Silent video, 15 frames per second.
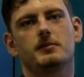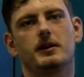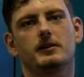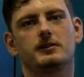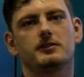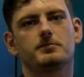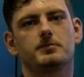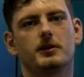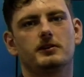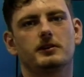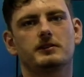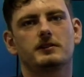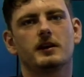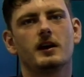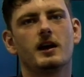about this
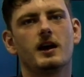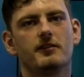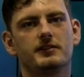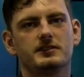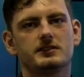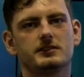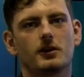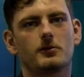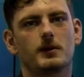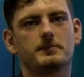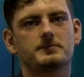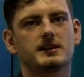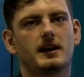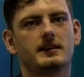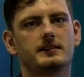product, visit our
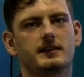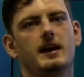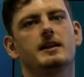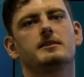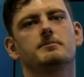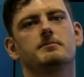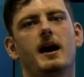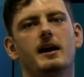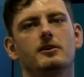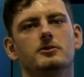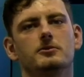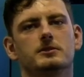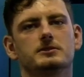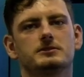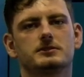website at
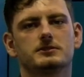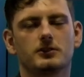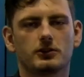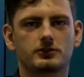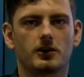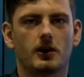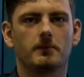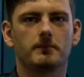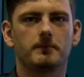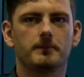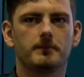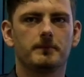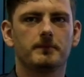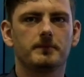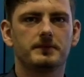
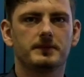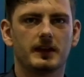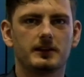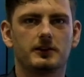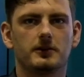mylumens.com. Thank